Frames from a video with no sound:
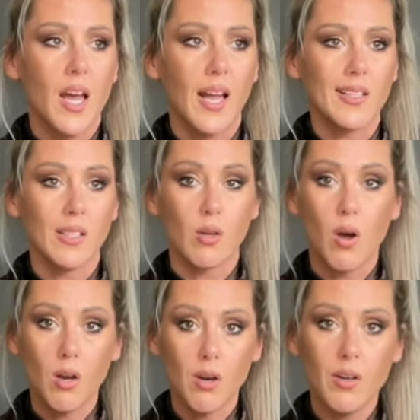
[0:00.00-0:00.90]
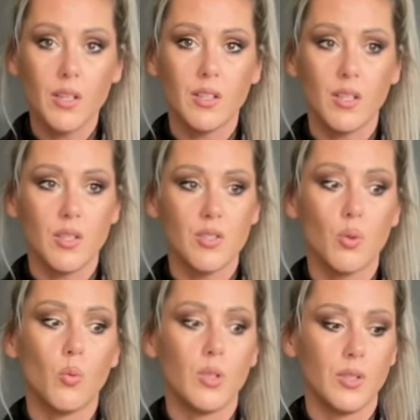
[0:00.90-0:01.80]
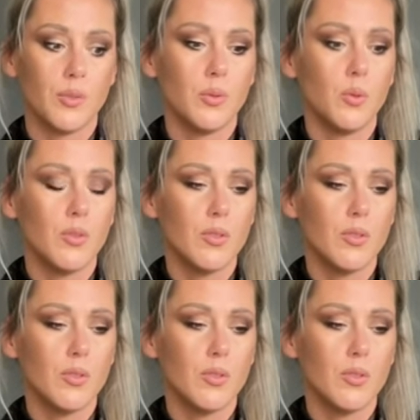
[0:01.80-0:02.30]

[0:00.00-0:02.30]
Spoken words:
and the color, it is wonderful.